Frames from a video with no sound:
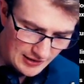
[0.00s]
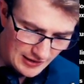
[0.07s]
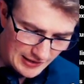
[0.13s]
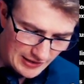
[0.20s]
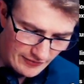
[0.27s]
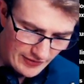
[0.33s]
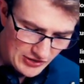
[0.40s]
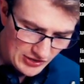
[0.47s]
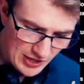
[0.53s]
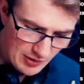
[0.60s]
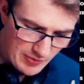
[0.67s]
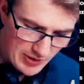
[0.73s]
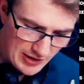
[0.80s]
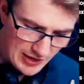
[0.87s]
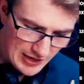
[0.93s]
Like if I just come
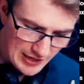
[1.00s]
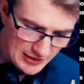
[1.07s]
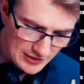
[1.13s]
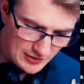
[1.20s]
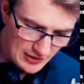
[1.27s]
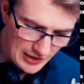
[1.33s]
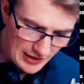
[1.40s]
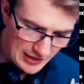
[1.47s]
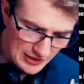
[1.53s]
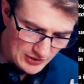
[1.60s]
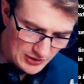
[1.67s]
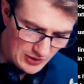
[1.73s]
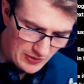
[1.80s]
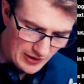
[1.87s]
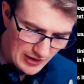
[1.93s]
in and I
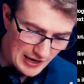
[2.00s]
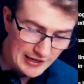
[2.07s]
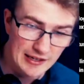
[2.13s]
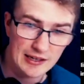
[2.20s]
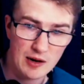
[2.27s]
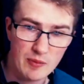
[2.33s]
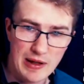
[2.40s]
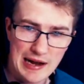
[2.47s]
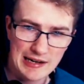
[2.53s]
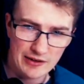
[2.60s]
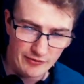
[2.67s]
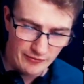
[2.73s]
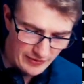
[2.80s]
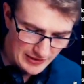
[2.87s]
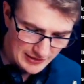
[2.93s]
do it, I can come back and
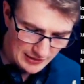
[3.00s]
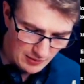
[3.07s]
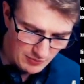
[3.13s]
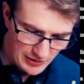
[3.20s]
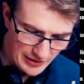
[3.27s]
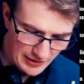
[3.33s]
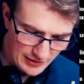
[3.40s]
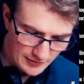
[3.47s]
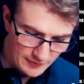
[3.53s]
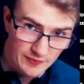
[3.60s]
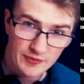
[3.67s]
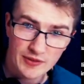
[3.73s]
fix it up later.